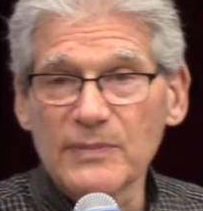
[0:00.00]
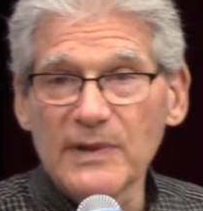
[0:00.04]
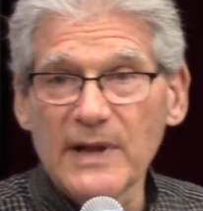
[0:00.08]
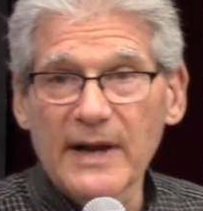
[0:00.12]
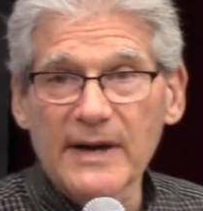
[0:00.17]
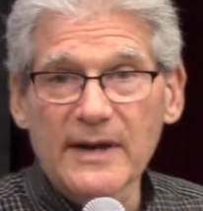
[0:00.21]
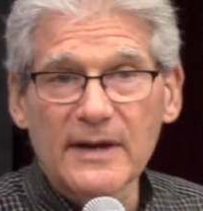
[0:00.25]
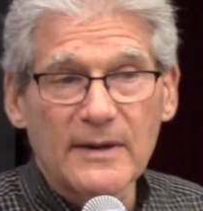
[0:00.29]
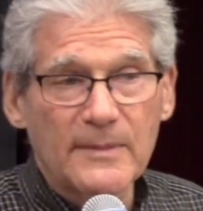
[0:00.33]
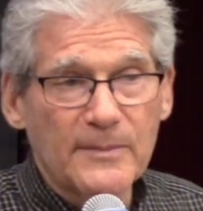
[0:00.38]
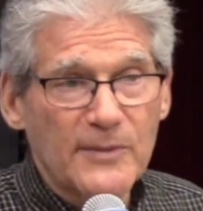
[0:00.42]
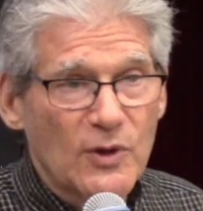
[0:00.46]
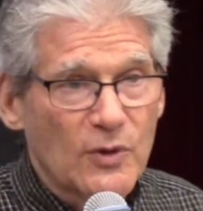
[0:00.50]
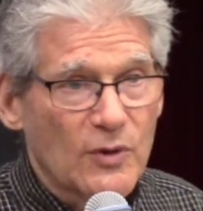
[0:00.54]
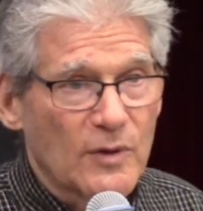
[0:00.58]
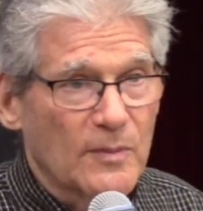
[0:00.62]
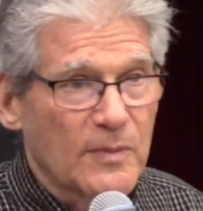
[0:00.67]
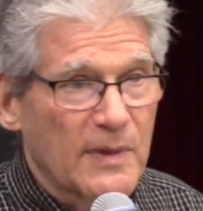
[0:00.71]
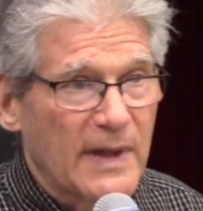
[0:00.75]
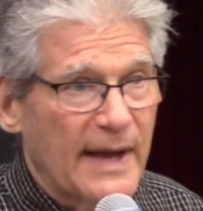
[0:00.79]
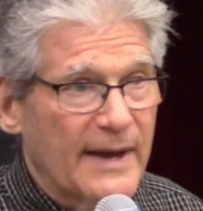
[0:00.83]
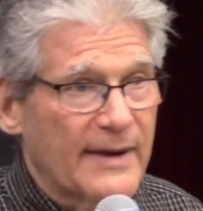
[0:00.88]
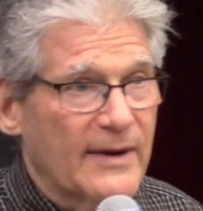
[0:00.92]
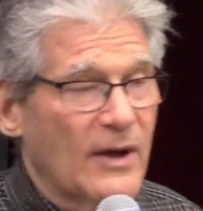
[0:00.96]
blot and
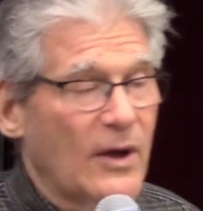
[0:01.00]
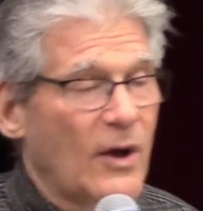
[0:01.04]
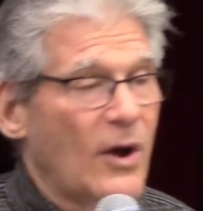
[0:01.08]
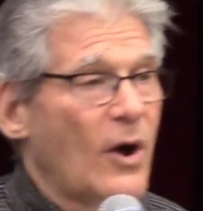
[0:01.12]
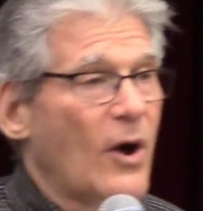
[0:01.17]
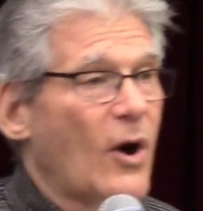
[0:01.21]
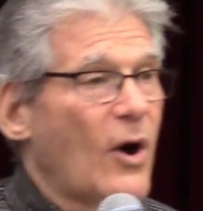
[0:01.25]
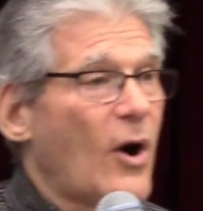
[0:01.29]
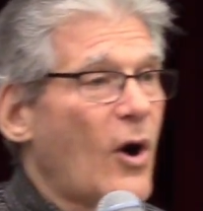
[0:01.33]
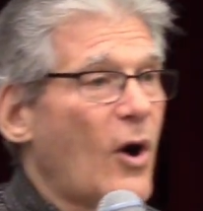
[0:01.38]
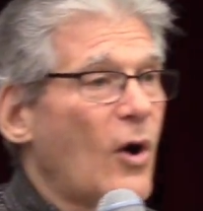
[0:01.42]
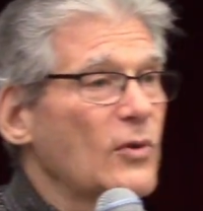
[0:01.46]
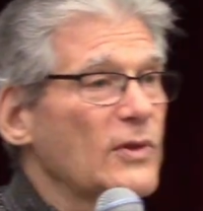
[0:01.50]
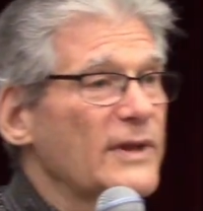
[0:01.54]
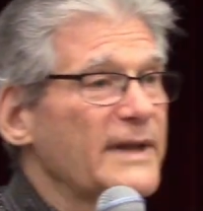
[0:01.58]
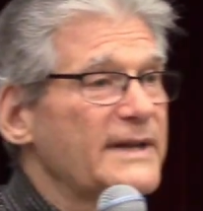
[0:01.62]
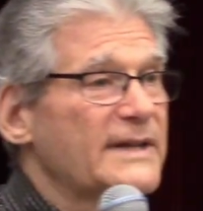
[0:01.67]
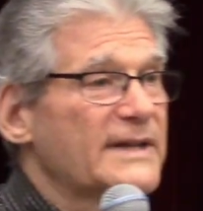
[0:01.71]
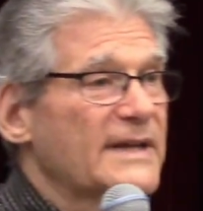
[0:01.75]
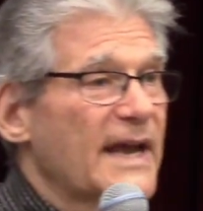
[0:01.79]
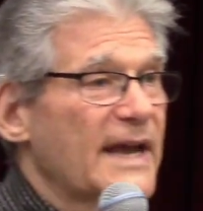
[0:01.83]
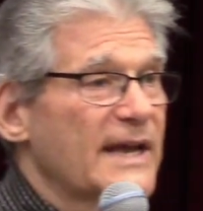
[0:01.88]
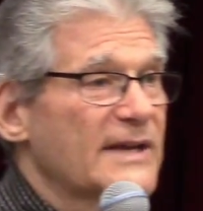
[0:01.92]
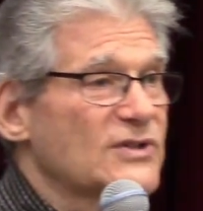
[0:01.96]
immunoblot, only
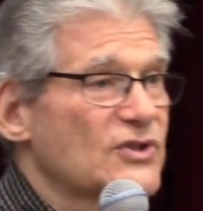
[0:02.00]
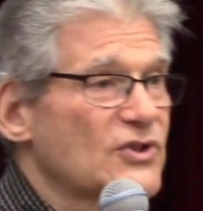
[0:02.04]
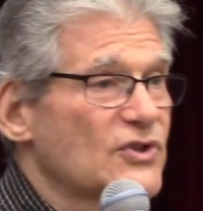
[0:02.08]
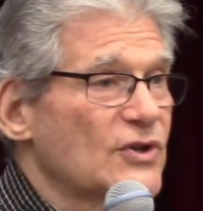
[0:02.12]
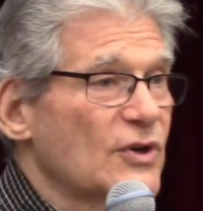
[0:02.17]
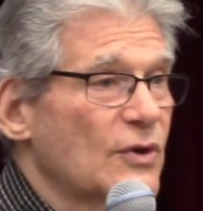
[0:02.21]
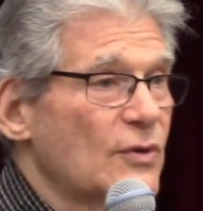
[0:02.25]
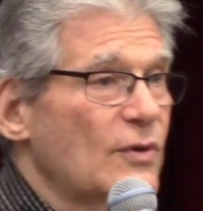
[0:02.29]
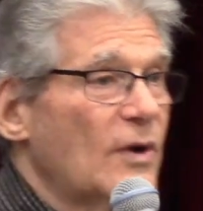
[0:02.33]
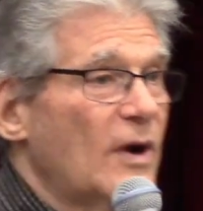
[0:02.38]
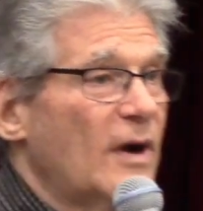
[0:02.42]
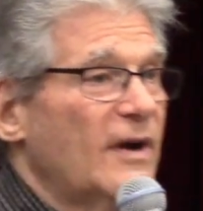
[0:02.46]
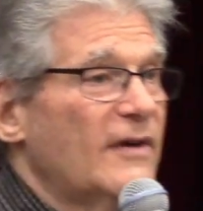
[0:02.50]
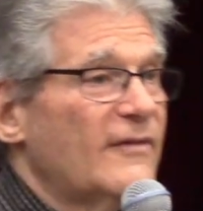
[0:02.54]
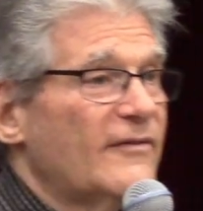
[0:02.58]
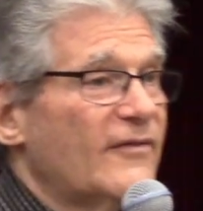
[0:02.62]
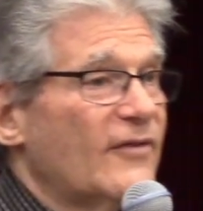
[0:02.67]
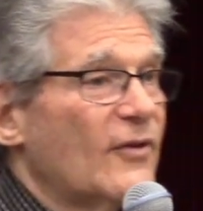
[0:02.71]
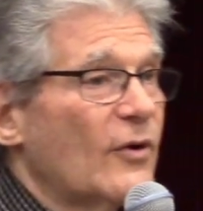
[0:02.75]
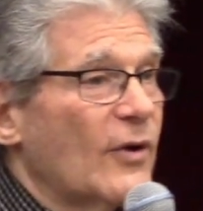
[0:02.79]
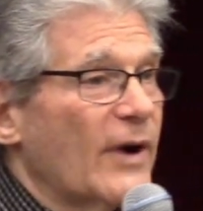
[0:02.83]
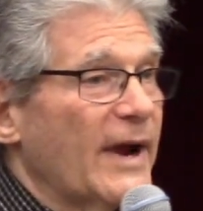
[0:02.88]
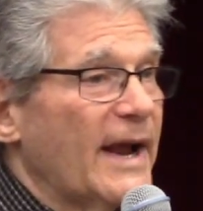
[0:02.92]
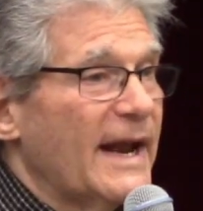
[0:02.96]
test you
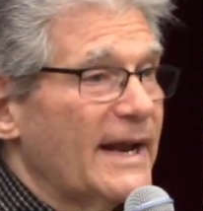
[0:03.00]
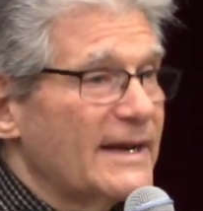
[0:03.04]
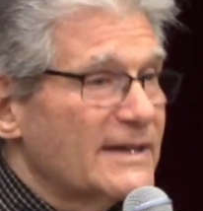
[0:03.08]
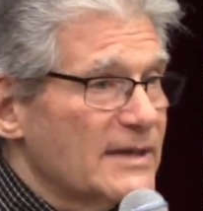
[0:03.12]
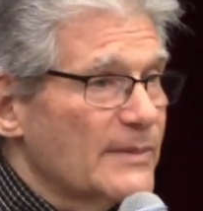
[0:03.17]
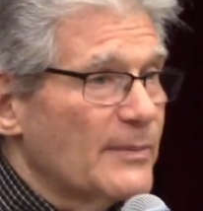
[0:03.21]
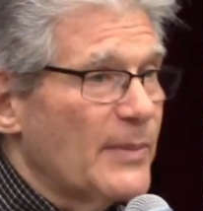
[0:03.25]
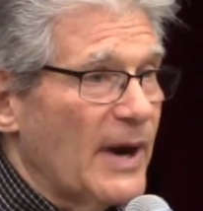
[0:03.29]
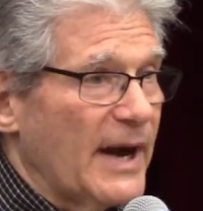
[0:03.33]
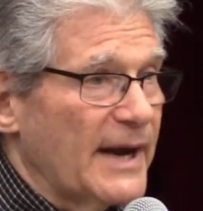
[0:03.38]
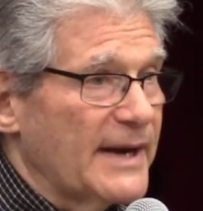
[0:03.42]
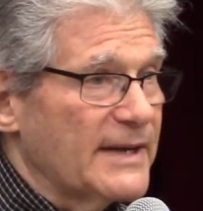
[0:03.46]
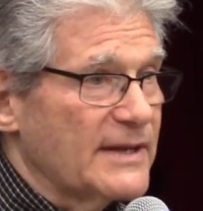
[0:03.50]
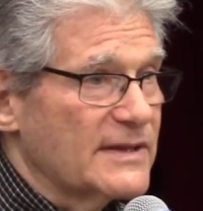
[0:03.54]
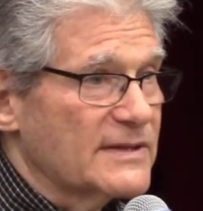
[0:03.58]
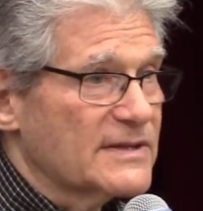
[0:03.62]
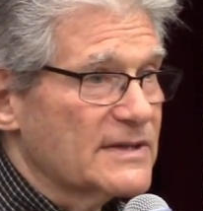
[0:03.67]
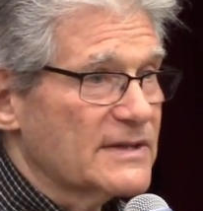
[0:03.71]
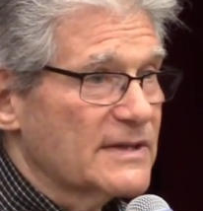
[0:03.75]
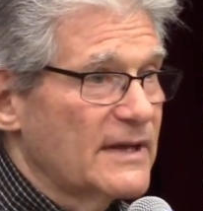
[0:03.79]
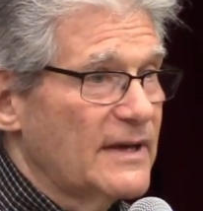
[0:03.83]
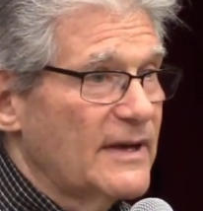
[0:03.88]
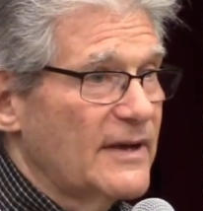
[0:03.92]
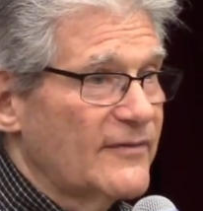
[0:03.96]
for
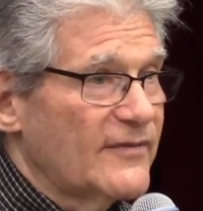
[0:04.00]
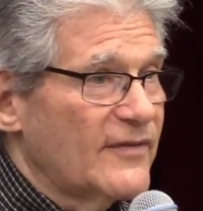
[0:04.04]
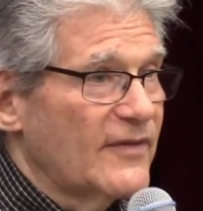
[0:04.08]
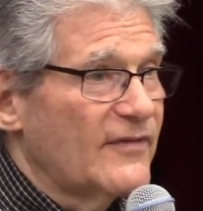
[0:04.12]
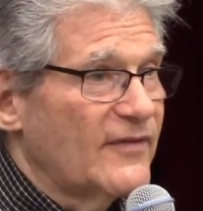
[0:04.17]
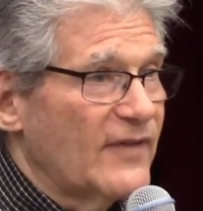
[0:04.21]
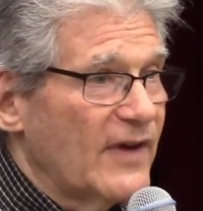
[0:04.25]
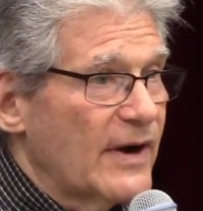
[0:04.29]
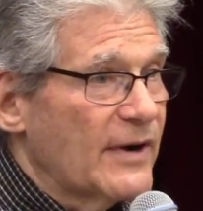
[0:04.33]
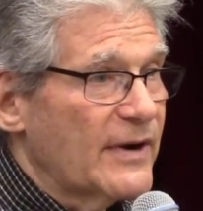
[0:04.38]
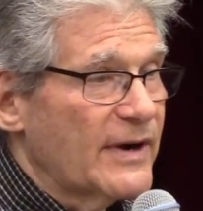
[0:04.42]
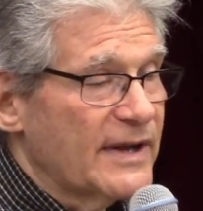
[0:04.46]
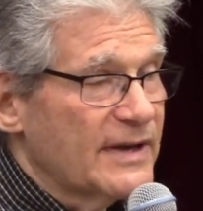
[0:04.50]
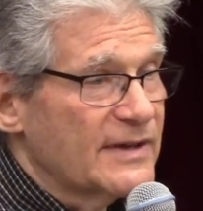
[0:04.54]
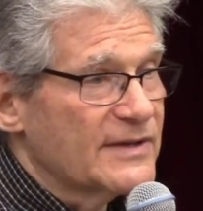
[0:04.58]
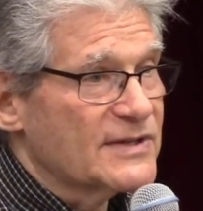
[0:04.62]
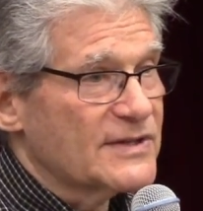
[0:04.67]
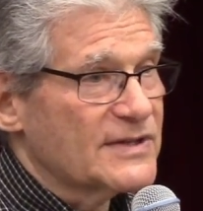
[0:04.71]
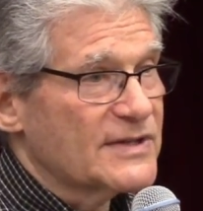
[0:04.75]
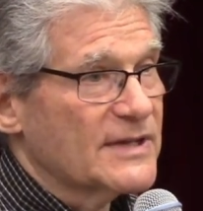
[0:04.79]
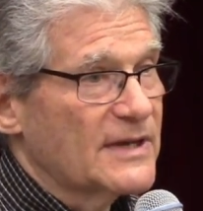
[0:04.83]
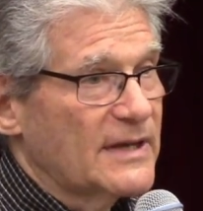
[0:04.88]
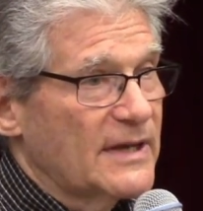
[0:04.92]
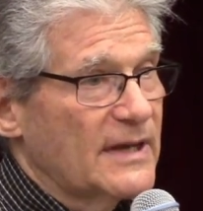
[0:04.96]
antibodies for
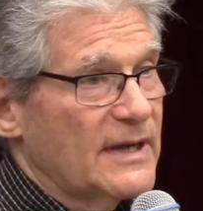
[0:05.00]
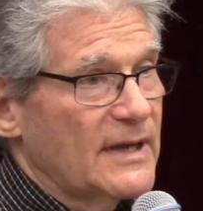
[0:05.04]
various